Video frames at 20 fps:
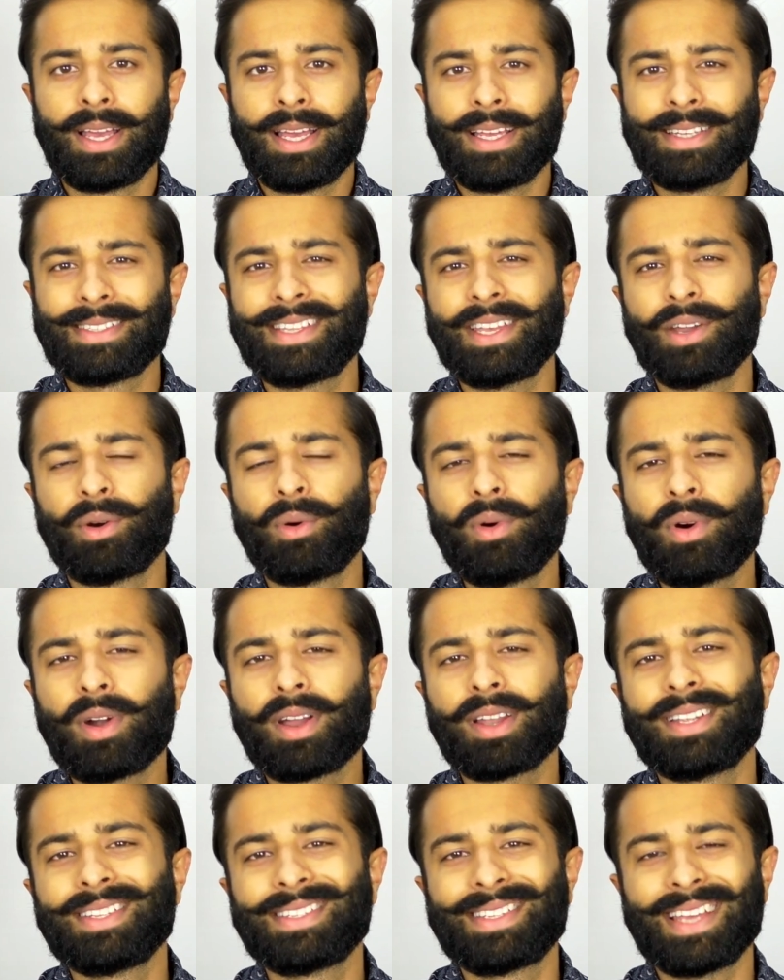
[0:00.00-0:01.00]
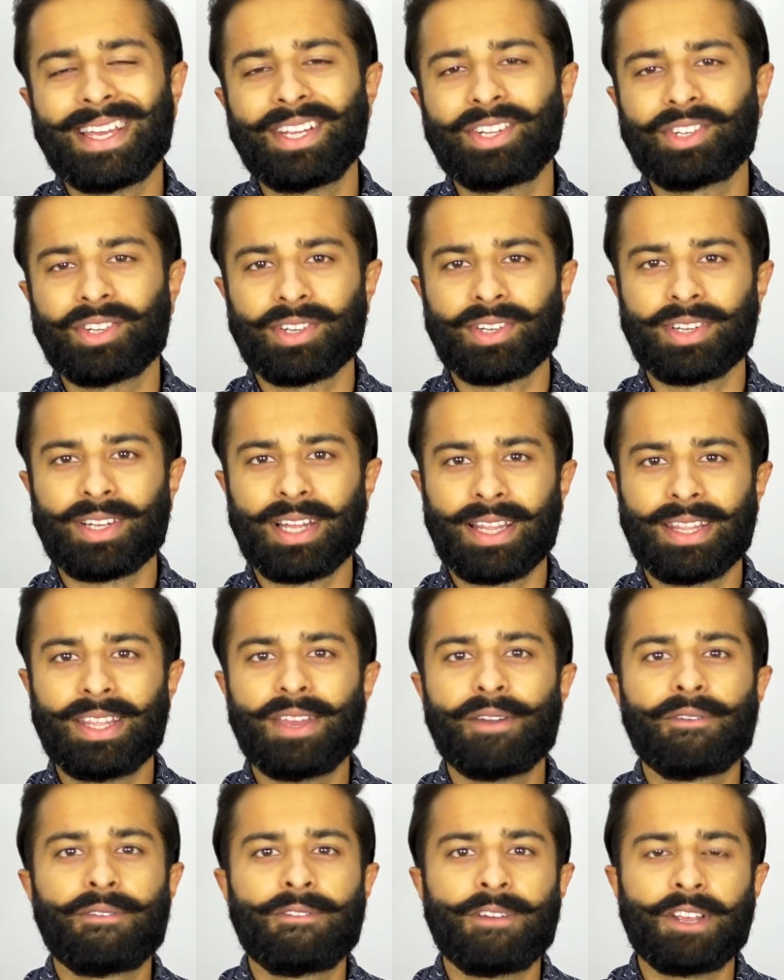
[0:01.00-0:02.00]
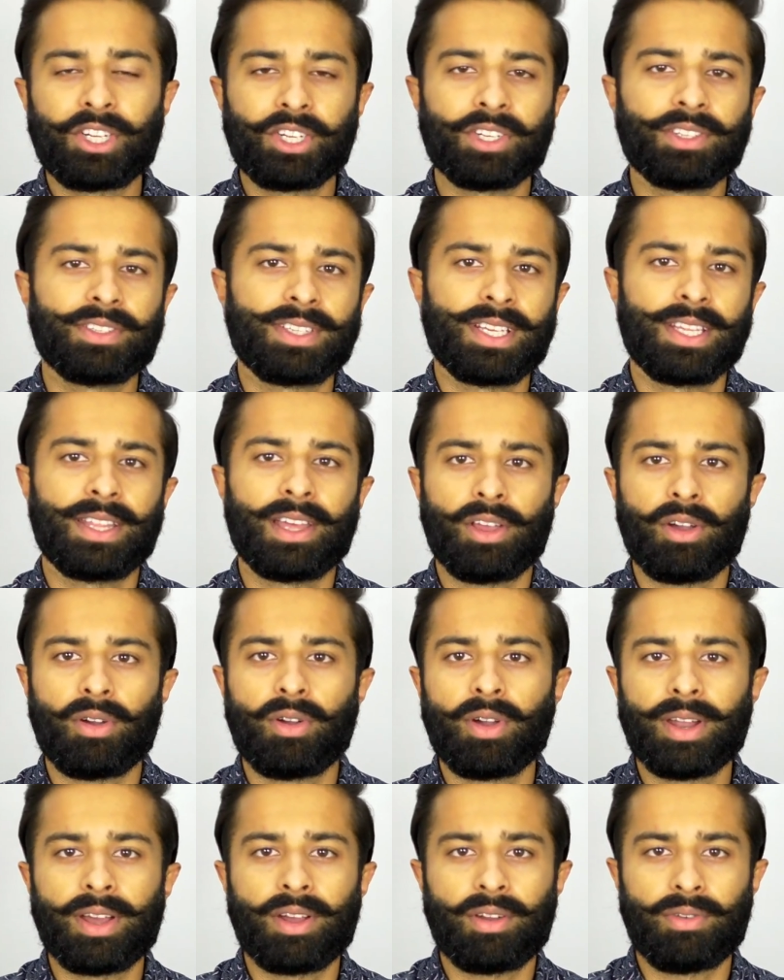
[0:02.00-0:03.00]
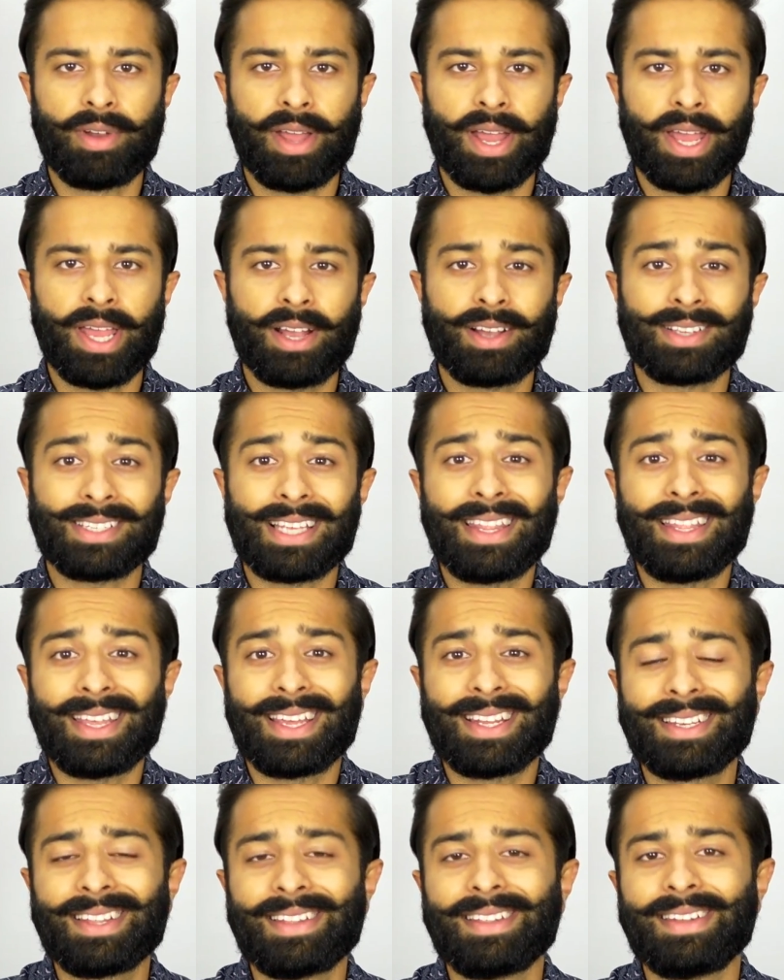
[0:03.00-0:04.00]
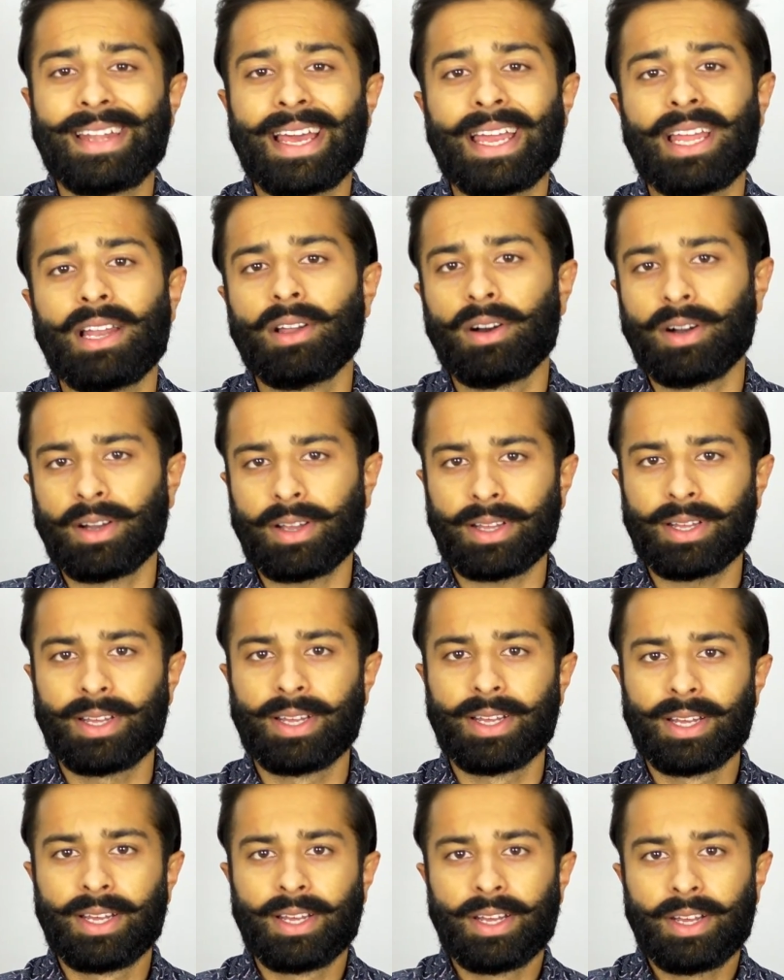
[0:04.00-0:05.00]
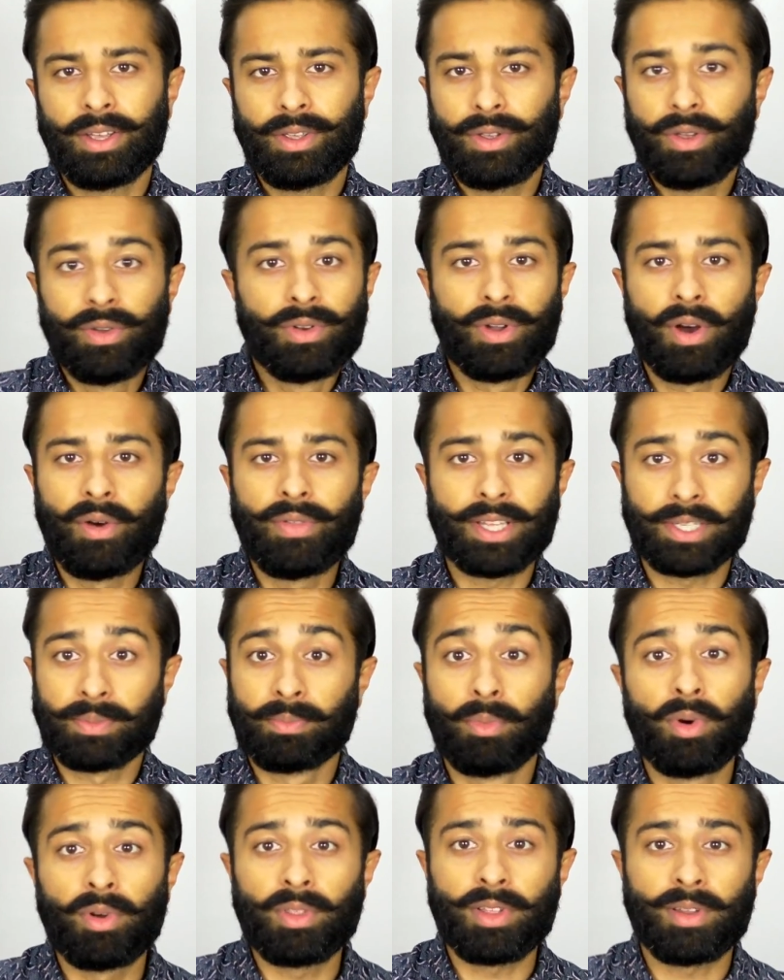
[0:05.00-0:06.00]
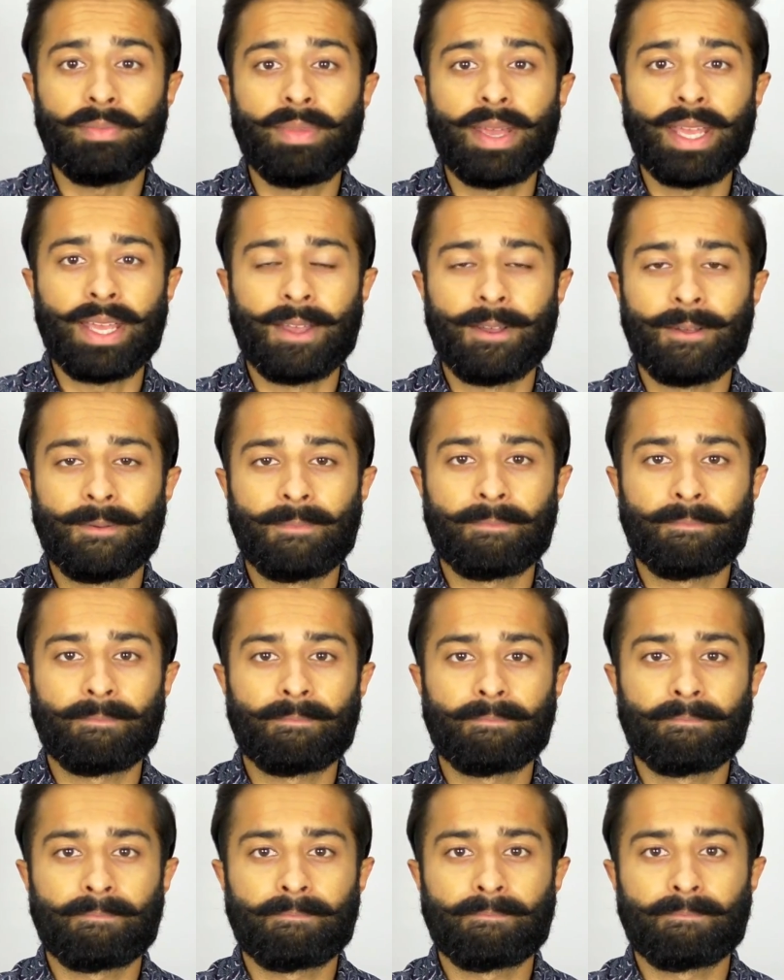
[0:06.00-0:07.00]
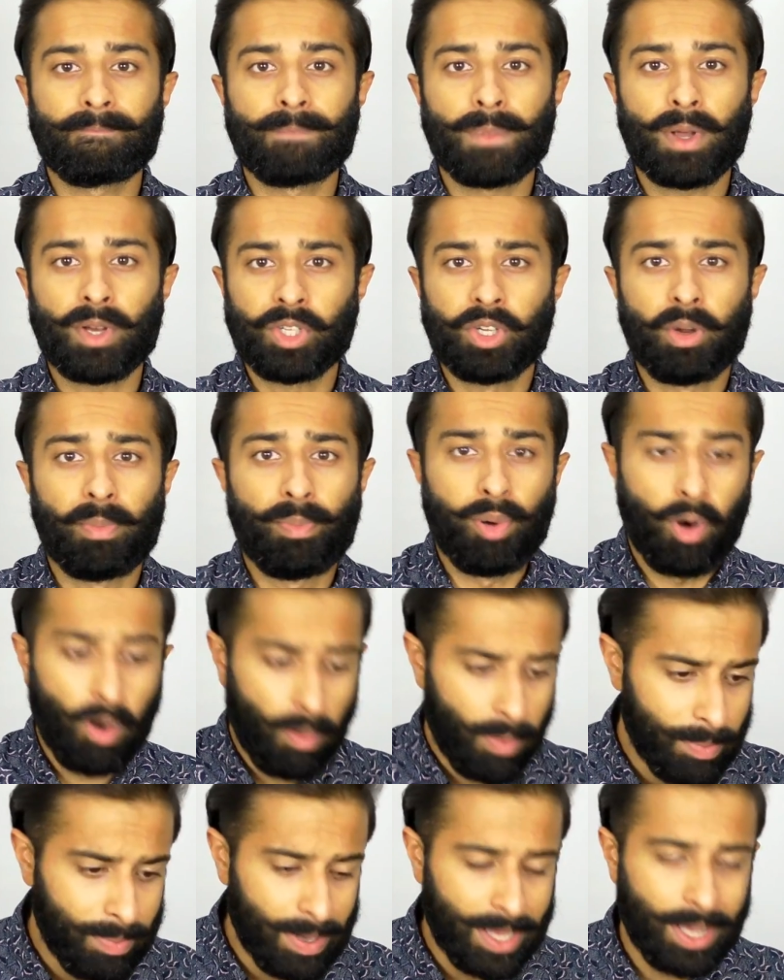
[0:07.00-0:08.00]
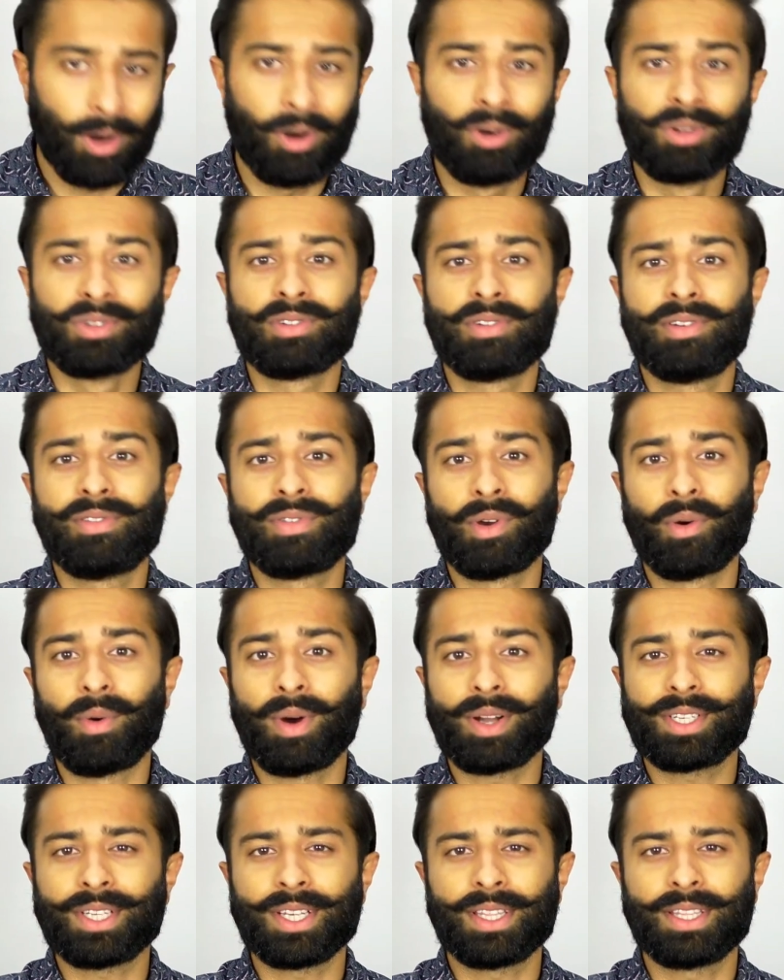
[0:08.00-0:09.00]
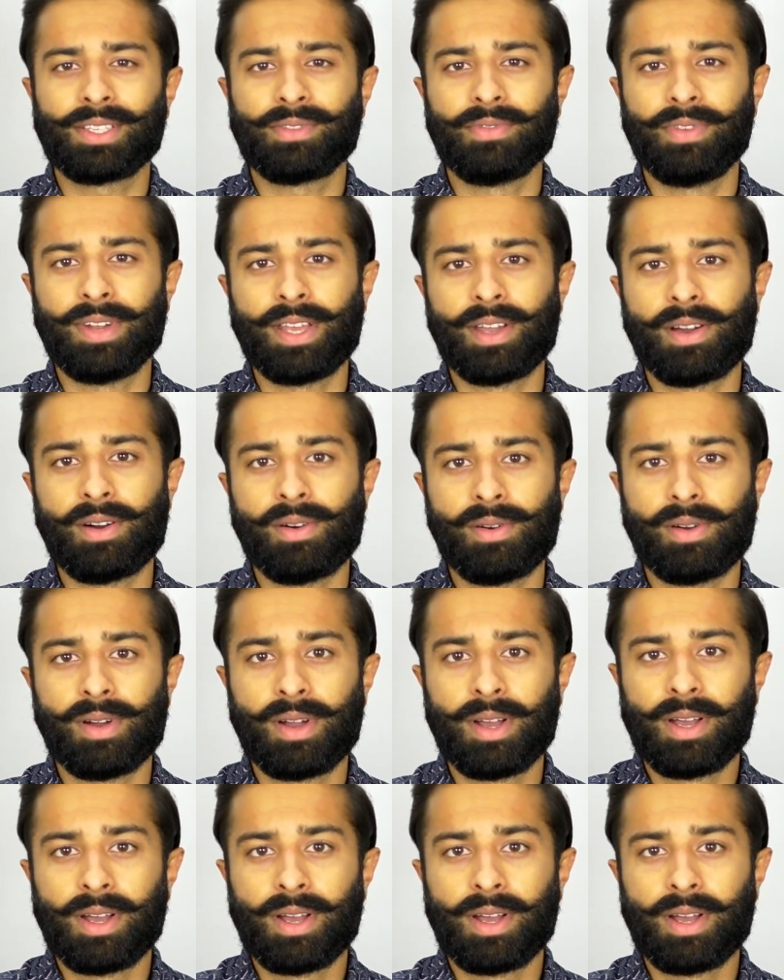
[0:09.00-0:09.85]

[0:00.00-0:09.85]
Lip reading: is the organization and the efficiency that you're going to create. Because at the end of the day, look, you know this more than me, because you're probably older if you're watching this video,